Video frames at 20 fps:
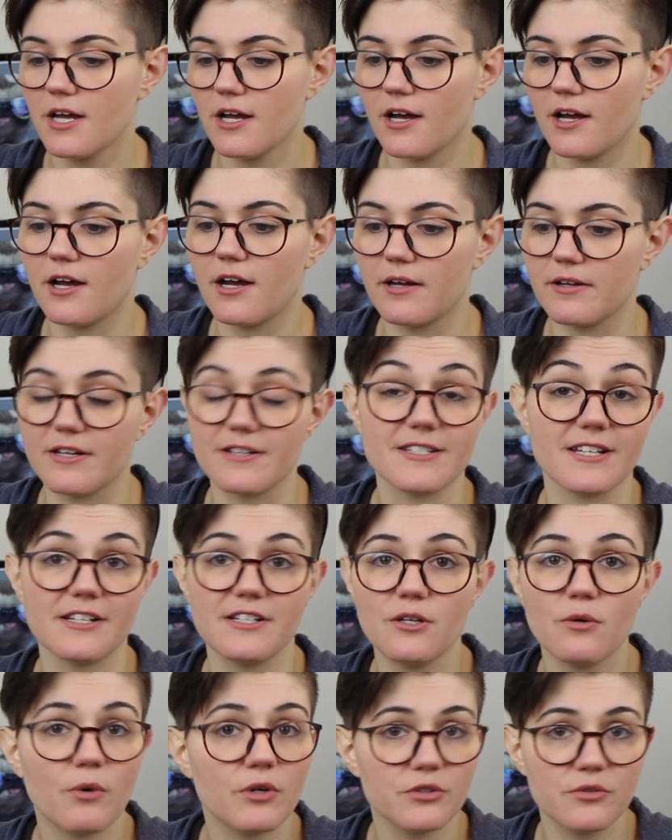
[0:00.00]
because I
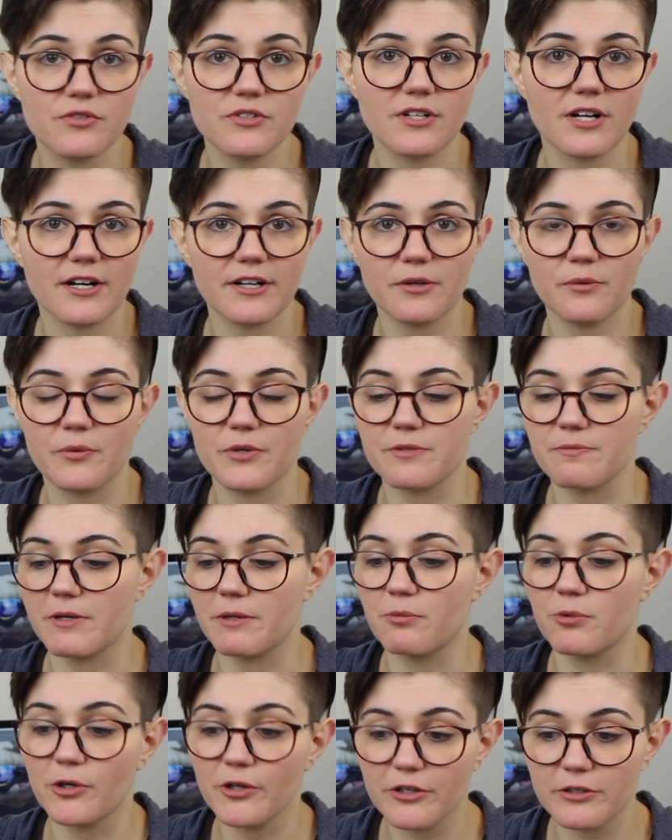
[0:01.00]
didn't want to start it with
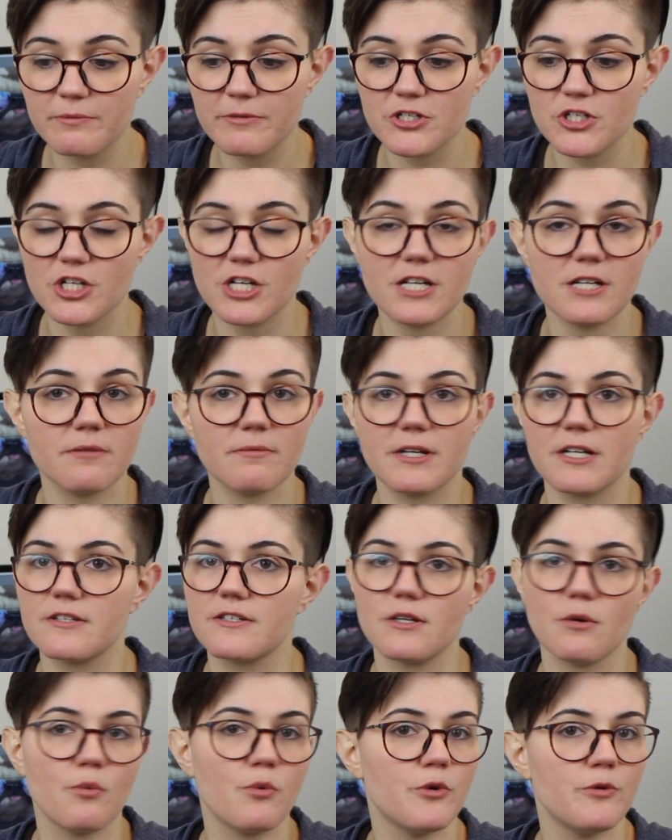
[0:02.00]
my broken machine
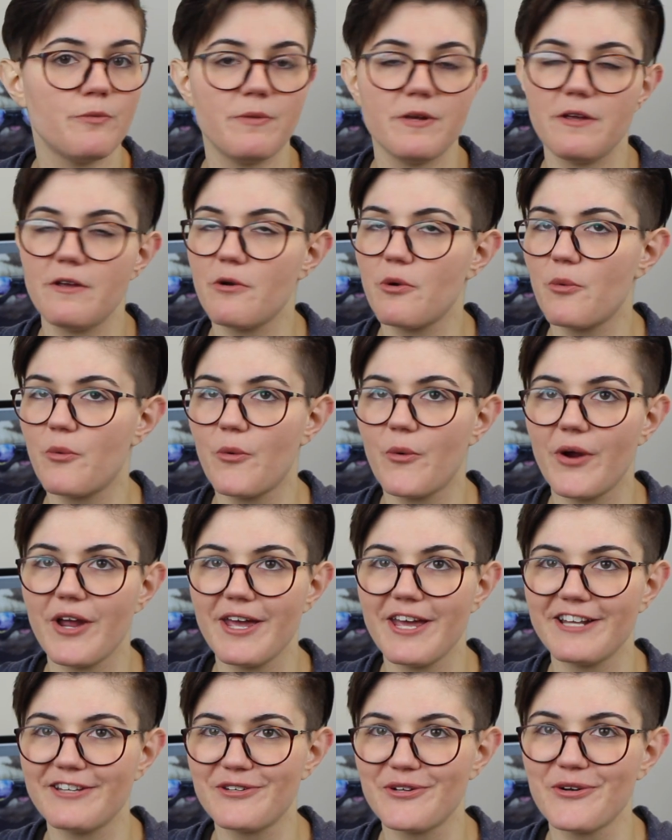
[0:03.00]
because it would be
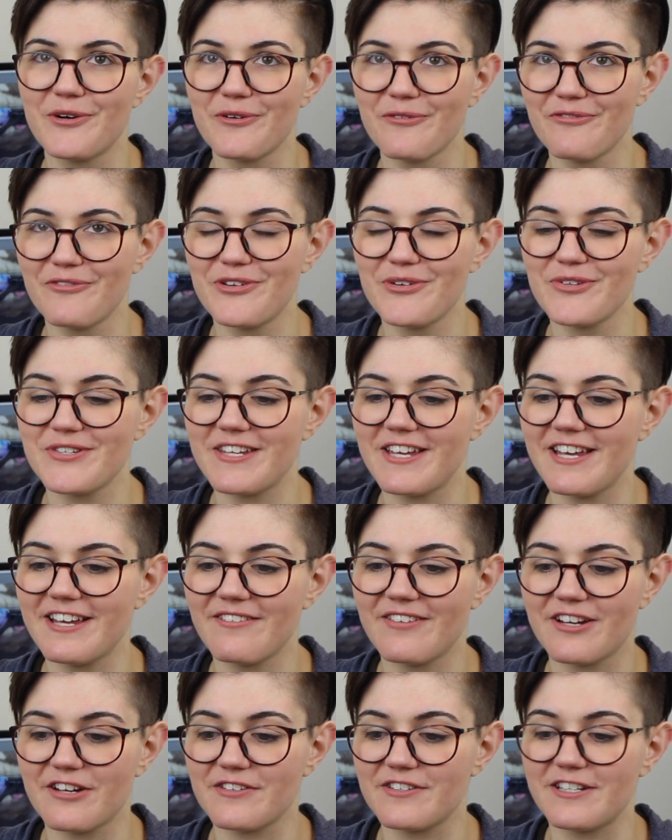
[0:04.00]
way too confusing
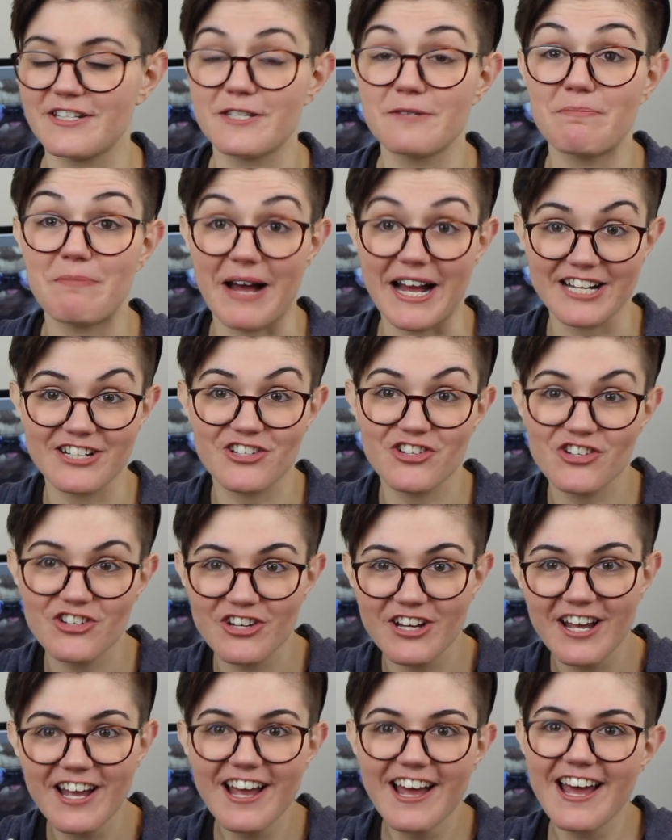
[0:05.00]
because it's
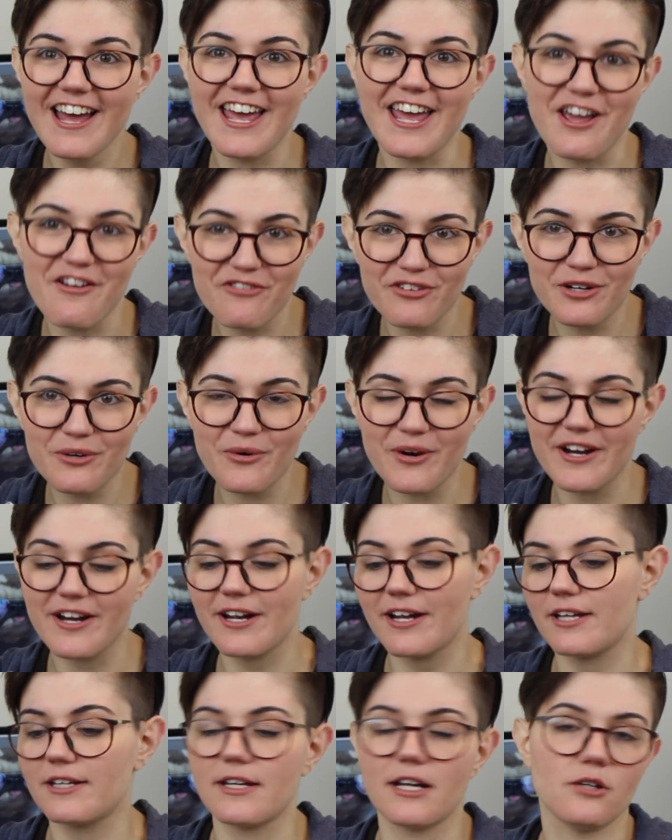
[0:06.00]
patched everywhere
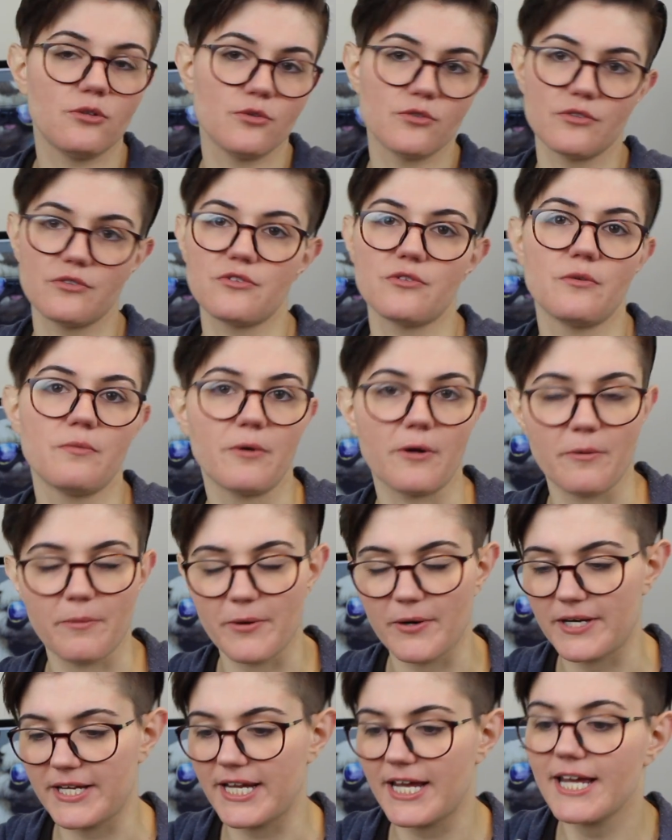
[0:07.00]
and I didn't sew
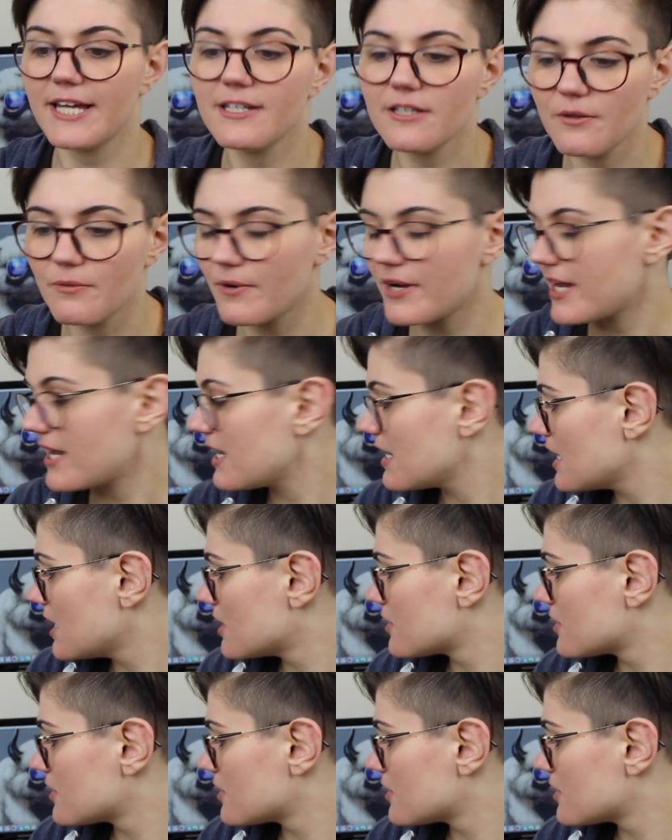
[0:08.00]
properly anyway.